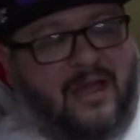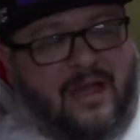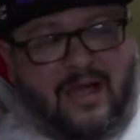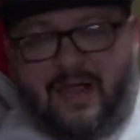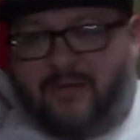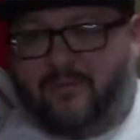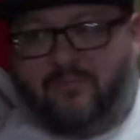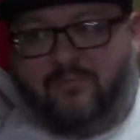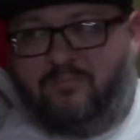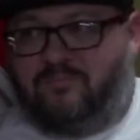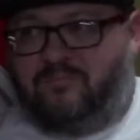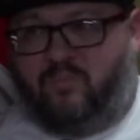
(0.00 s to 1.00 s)
I
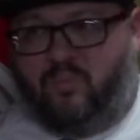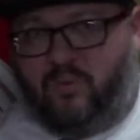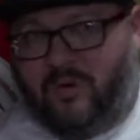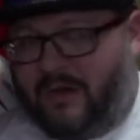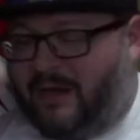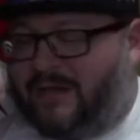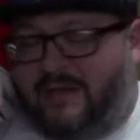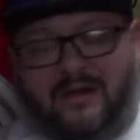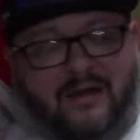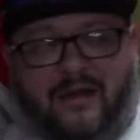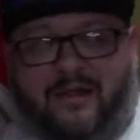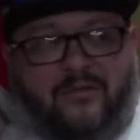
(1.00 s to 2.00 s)
really didn't
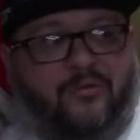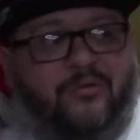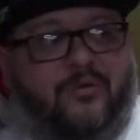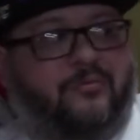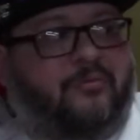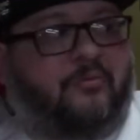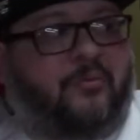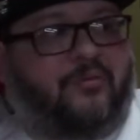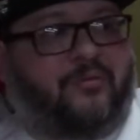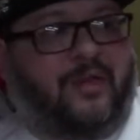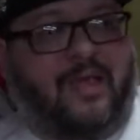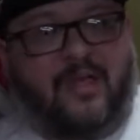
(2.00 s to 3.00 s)
like those cars in
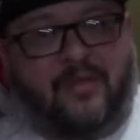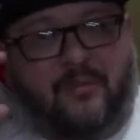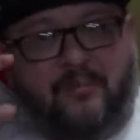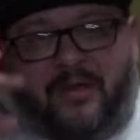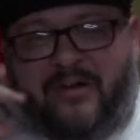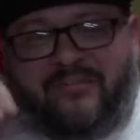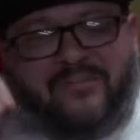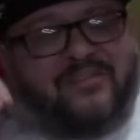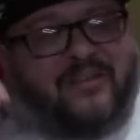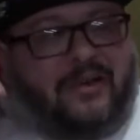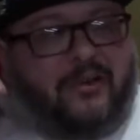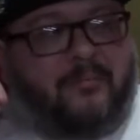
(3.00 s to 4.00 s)
person. The BRZ is a
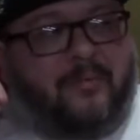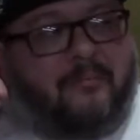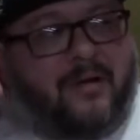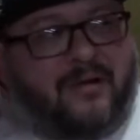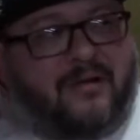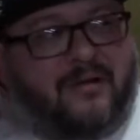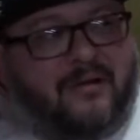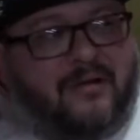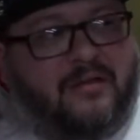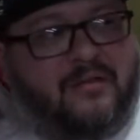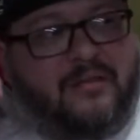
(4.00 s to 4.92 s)
little bit better than the